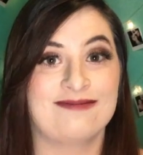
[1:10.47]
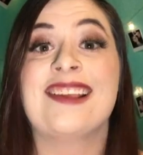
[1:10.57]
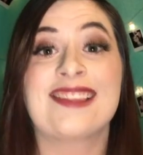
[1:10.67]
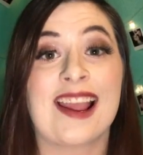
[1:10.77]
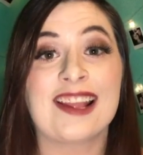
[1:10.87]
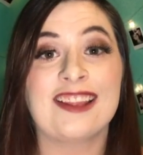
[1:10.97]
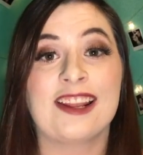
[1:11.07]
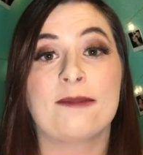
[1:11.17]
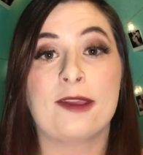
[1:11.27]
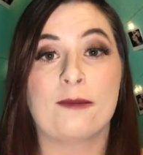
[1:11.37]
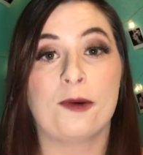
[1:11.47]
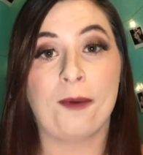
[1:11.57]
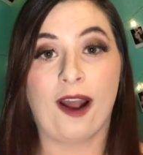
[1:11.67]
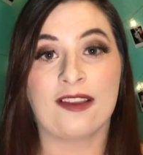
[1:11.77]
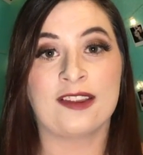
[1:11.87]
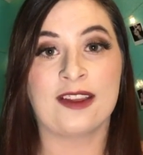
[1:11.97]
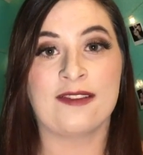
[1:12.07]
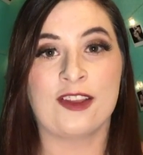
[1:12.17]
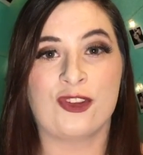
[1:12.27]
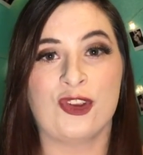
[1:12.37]
The second thing to being more positive
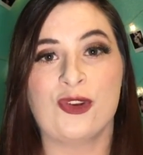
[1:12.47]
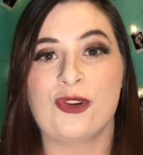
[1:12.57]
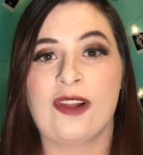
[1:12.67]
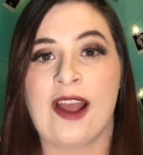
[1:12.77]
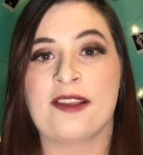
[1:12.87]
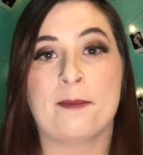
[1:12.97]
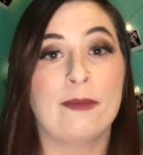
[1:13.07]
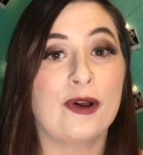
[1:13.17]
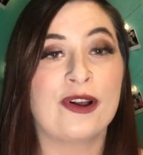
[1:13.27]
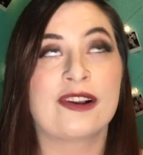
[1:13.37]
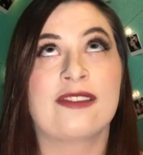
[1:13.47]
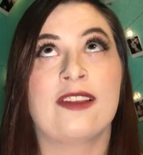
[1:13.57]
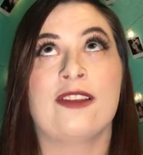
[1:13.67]
is to utilize books,